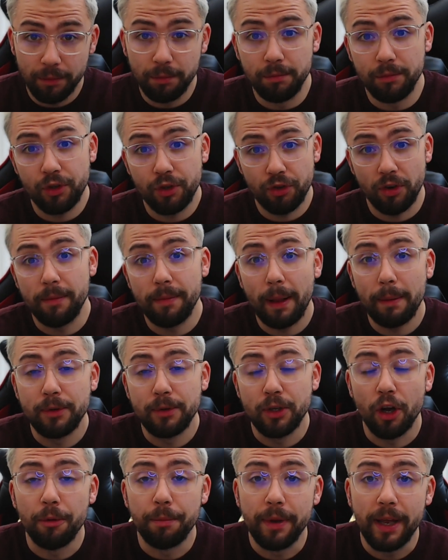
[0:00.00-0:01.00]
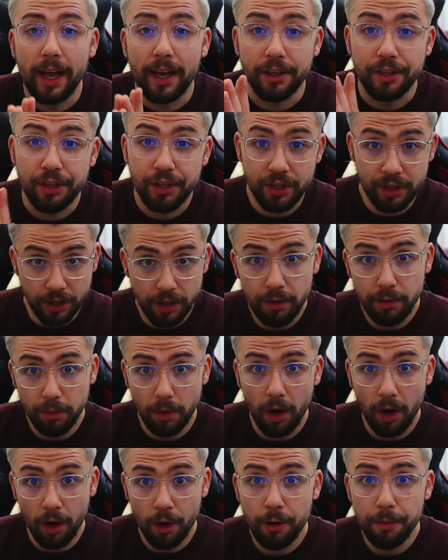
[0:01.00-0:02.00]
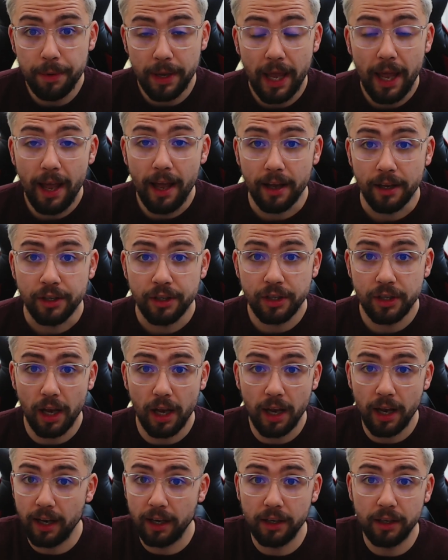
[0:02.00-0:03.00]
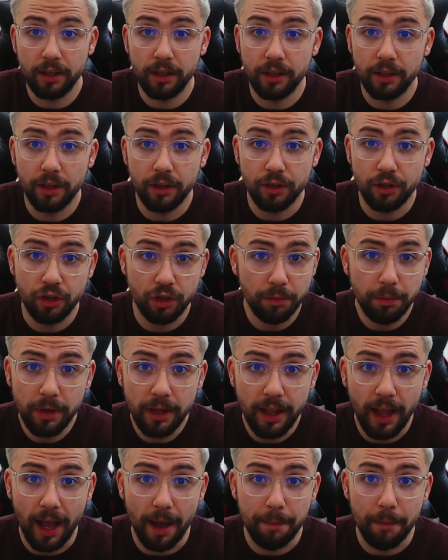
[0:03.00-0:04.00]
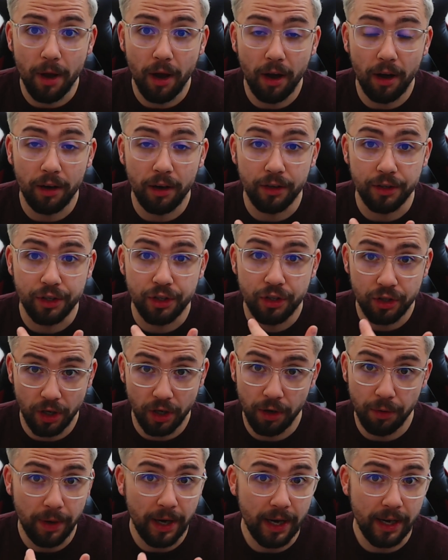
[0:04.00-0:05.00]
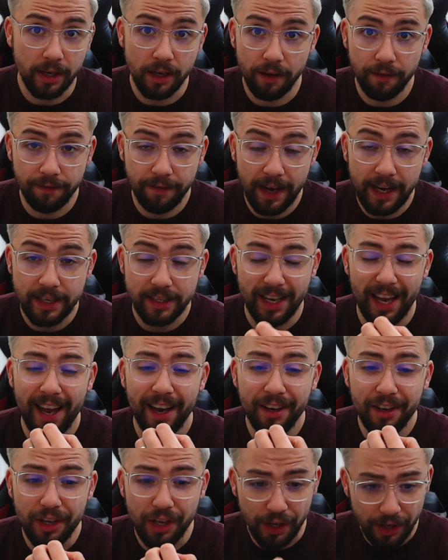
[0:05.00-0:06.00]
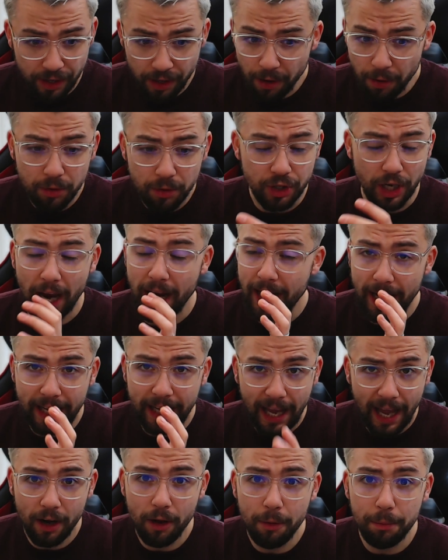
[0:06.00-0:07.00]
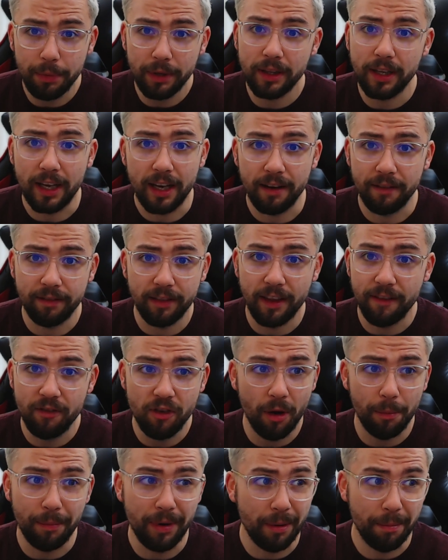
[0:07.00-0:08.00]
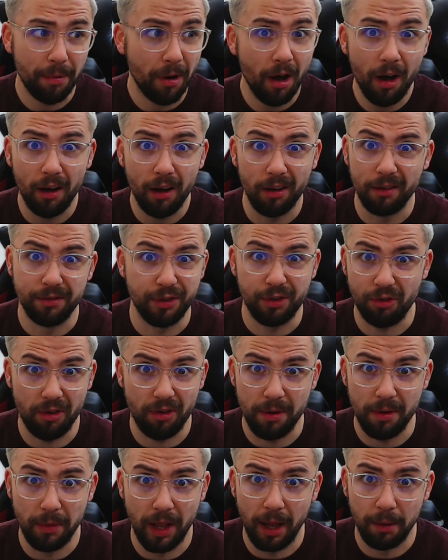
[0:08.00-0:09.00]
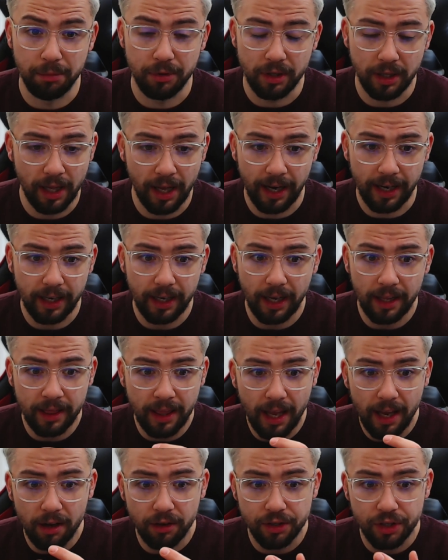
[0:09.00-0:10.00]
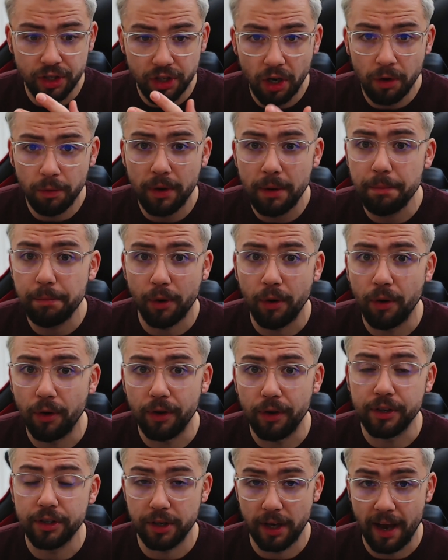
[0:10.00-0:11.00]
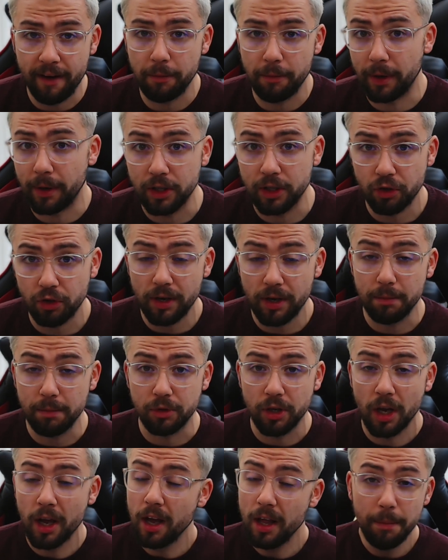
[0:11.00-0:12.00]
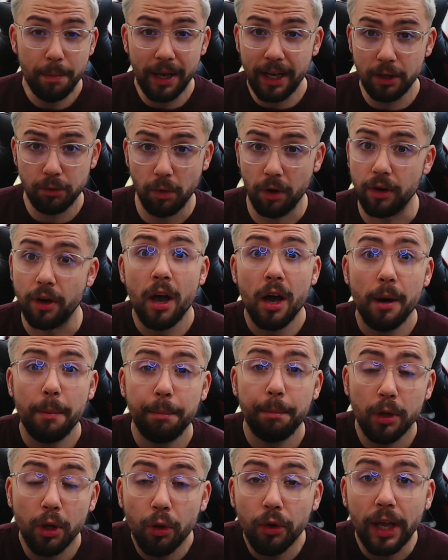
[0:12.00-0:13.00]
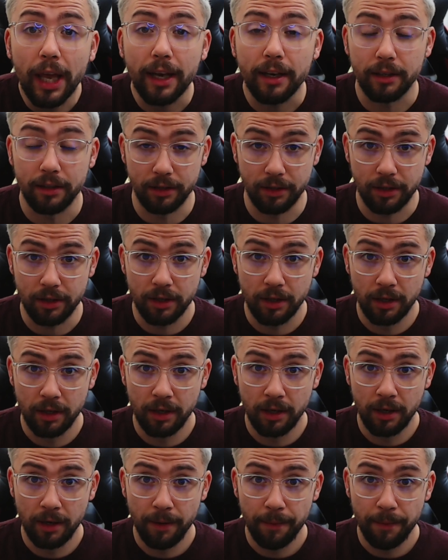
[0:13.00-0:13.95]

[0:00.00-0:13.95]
from Streamlabs OBS to OBS, and some of them are so in your face and huge, and I cannot believe they've not been a part of Streamlabs. Like, they are so important to everybody's streams. The biggest one, plugins.